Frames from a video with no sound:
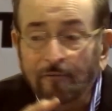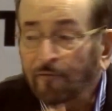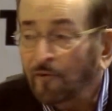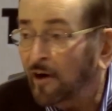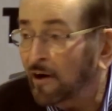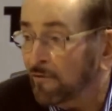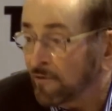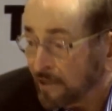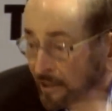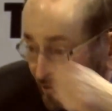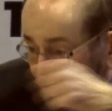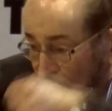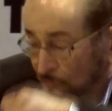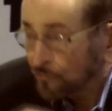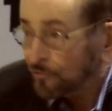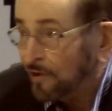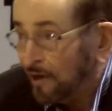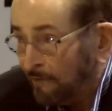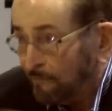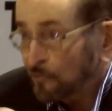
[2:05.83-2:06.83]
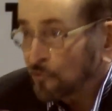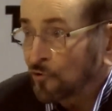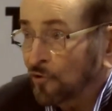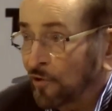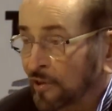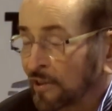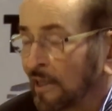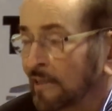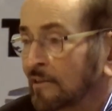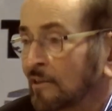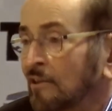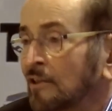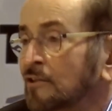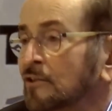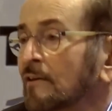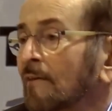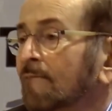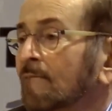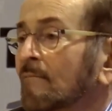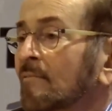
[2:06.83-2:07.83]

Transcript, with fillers: firing, and the driver's going like this.